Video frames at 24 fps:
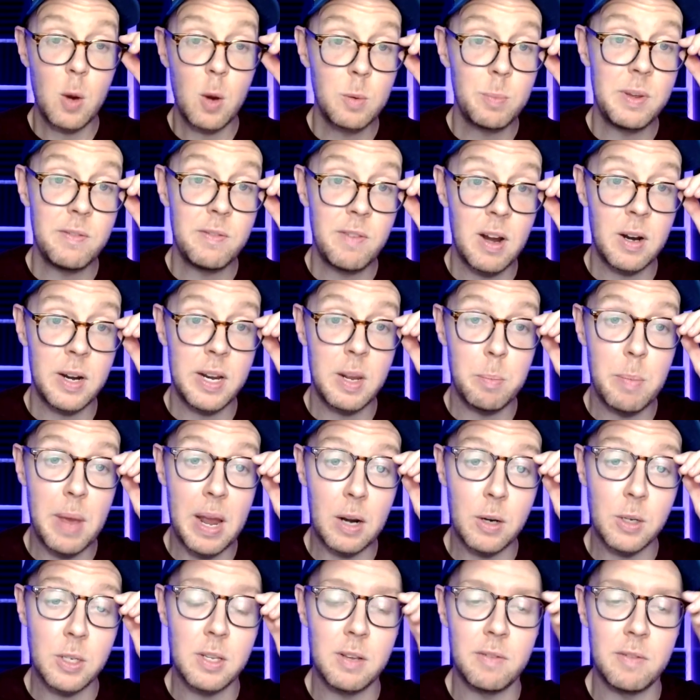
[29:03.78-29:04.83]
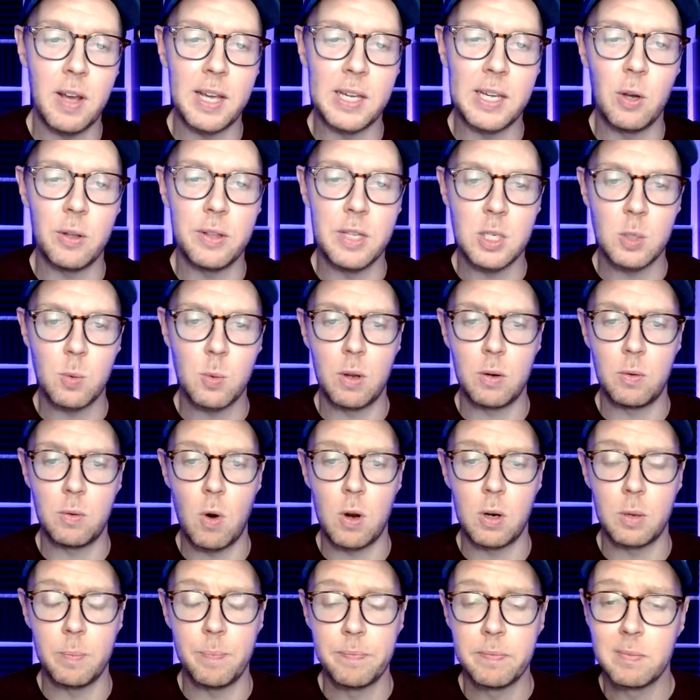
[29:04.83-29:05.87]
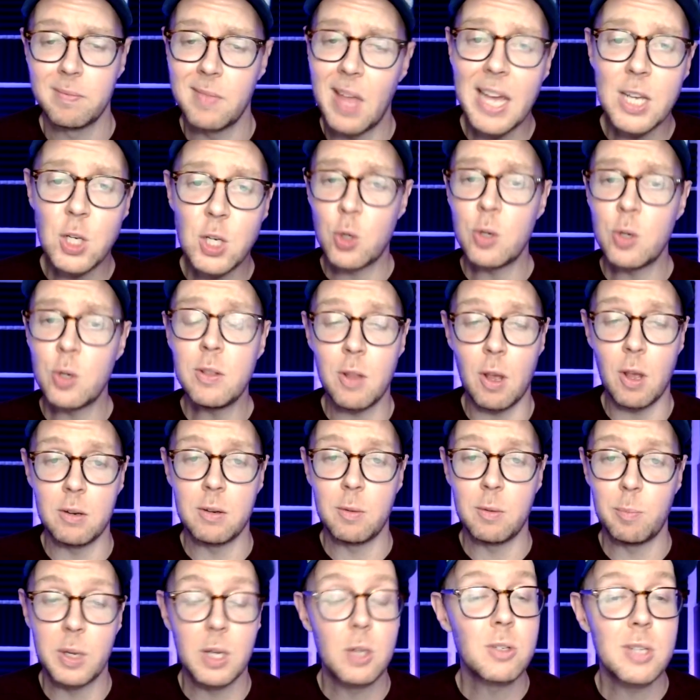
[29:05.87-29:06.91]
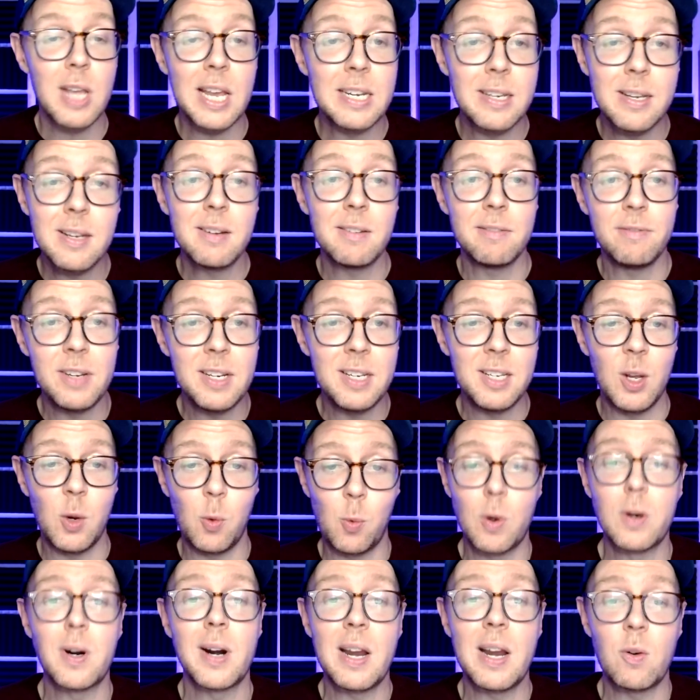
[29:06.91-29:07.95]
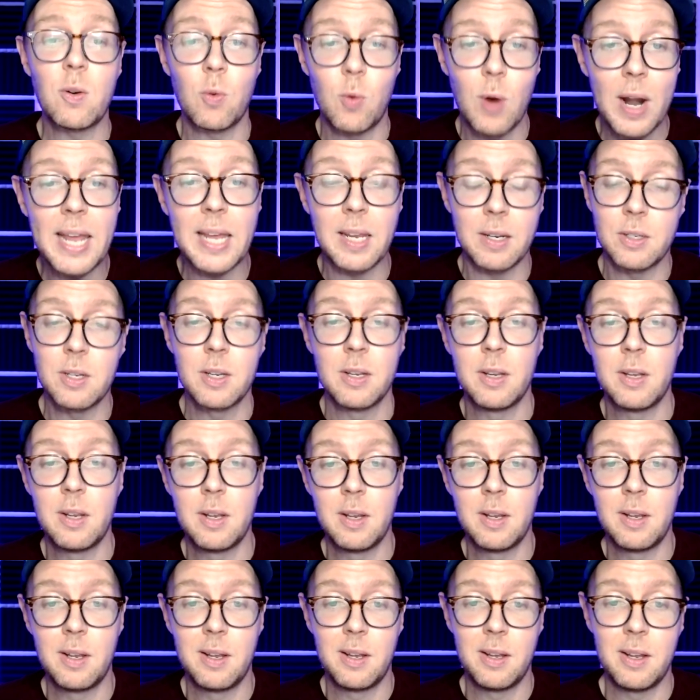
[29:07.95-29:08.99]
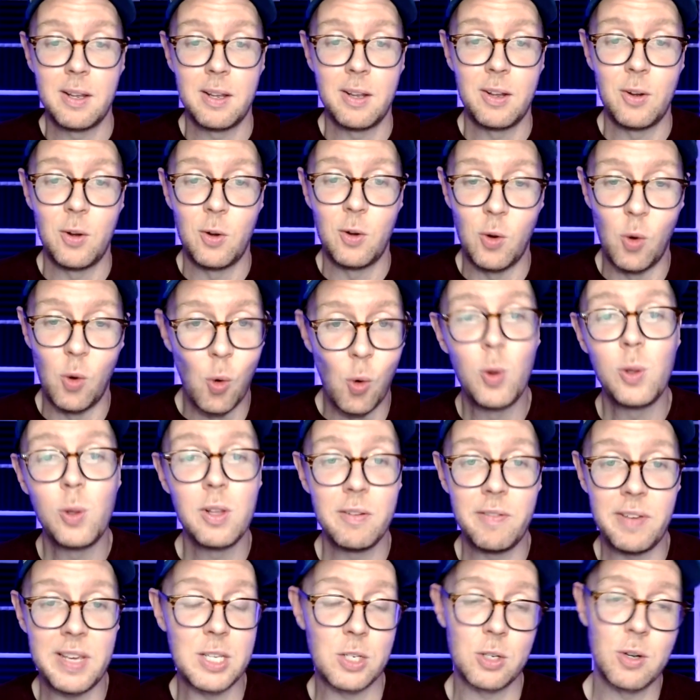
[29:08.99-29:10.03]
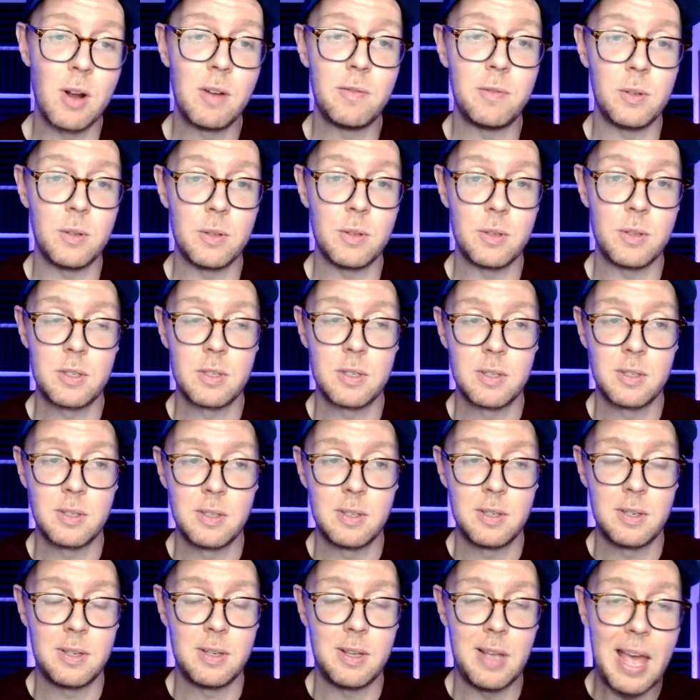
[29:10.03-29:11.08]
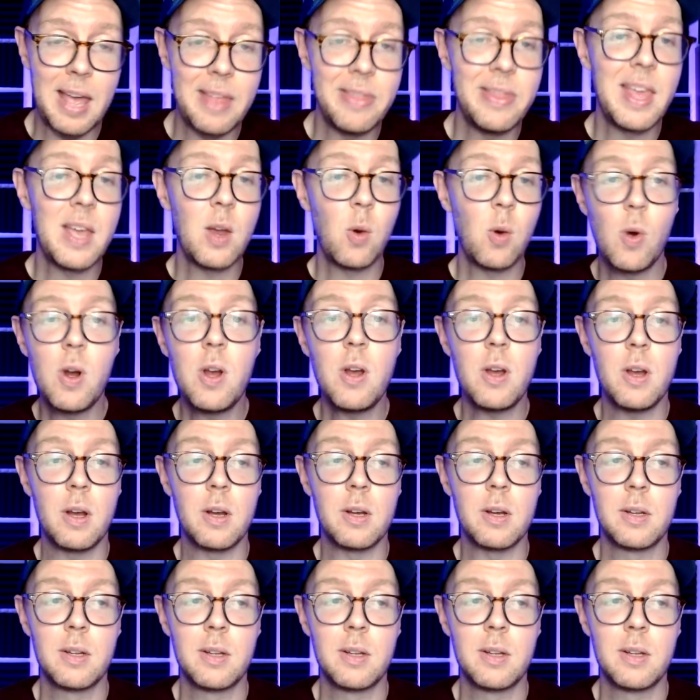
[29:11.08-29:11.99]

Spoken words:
would be very embarrassed if I got this one wrong. I shouldn't though, because I did a video where I ranked all of his novels. And there were